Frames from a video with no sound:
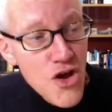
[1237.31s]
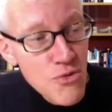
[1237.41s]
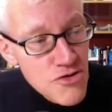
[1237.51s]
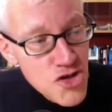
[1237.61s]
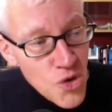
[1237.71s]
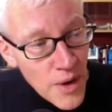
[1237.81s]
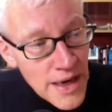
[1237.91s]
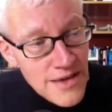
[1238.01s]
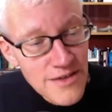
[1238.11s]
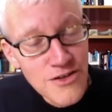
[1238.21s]
who was
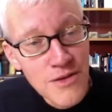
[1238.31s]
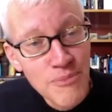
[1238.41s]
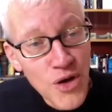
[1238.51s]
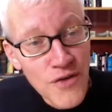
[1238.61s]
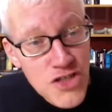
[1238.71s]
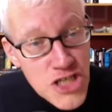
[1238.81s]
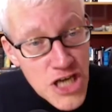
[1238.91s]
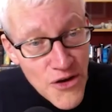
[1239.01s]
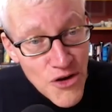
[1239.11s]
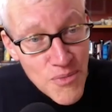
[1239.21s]
joined to the book of
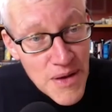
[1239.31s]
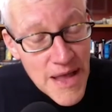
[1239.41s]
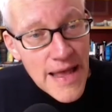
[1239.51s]
Job.